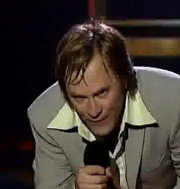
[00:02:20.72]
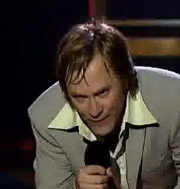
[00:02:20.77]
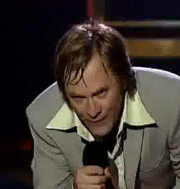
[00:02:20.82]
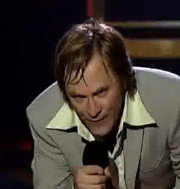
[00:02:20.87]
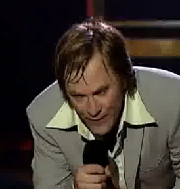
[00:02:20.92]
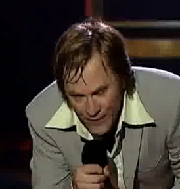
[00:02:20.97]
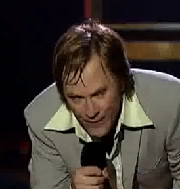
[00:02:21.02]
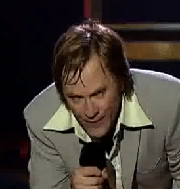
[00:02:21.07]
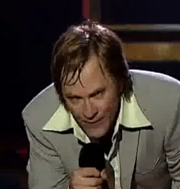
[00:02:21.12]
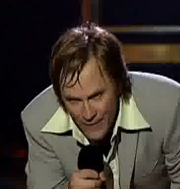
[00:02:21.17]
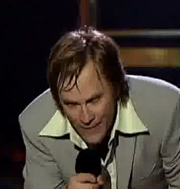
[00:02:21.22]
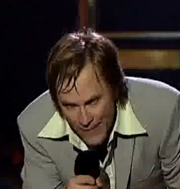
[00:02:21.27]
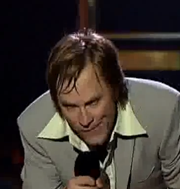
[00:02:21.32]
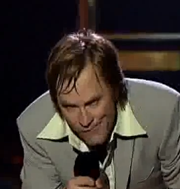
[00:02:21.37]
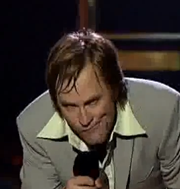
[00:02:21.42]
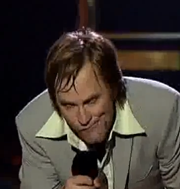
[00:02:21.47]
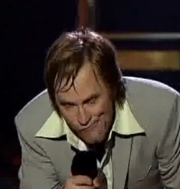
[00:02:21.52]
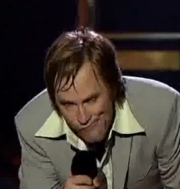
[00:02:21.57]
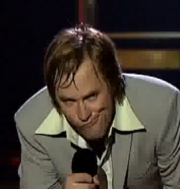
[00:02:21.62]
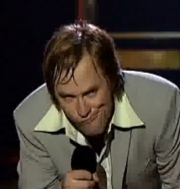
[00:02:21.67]

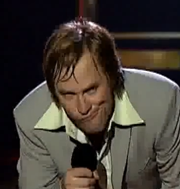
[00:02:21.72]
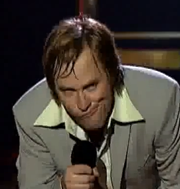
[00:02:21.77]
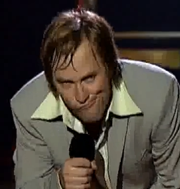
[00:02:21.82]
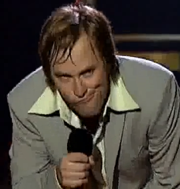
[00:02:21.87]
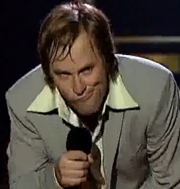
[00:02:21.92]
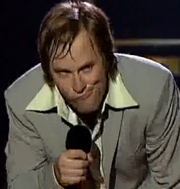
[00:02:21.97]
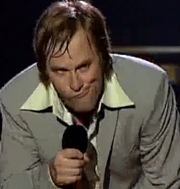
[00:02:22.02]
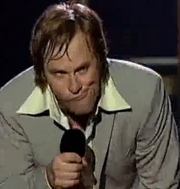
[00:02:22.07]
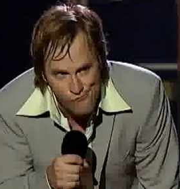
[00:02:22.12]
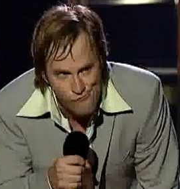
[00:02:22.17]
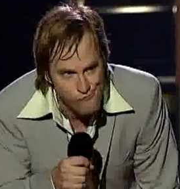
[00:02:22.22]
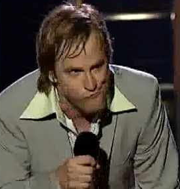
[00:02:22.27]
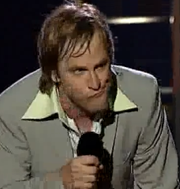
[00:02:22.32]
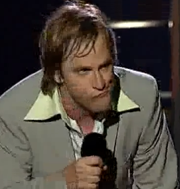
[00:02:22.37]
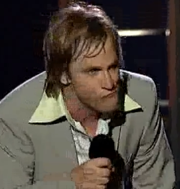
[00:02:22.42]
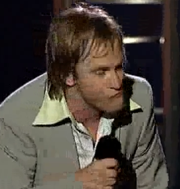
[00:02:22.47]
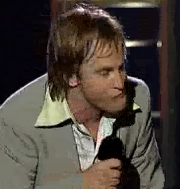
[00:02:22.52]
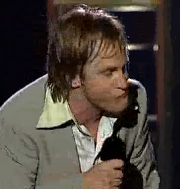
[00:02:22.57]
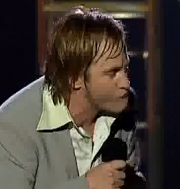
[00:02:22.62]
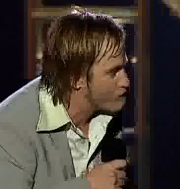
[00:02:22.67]
(silence)